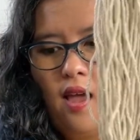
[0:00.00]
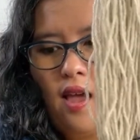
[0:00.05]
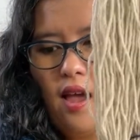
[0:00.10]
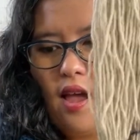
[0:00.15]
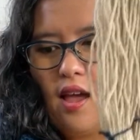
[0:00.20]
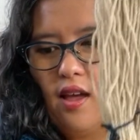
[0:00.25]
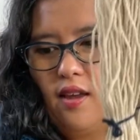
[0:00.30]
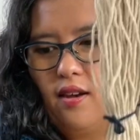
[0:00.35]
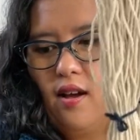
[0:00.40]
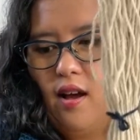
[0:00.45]

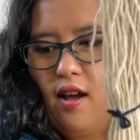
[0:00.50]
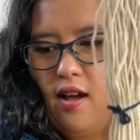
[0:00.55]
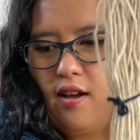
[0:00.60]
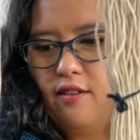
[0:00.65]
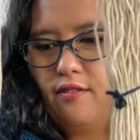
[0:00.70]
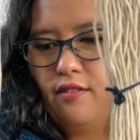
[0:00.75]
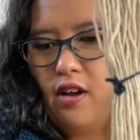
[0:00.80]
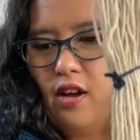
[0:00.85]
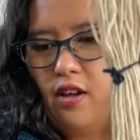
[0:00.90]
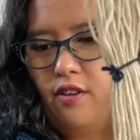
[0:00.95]
and I
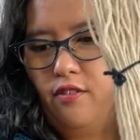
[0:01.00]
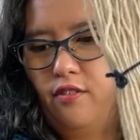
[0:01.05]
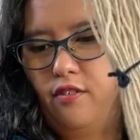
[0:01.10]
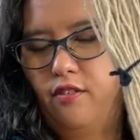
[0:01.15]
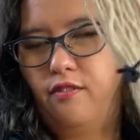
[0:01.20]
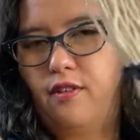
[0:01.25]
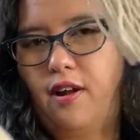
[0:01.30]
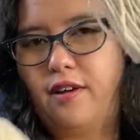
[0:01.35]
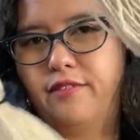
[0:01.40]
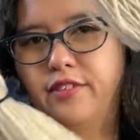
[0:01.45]
have
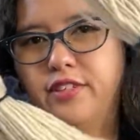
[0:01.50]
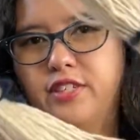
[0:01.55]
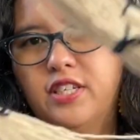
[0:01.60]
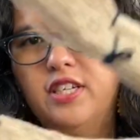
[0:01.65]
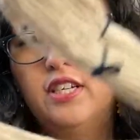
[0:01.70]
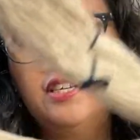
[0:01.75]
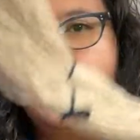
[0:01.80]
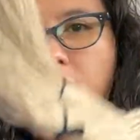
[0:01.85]
unraveled it.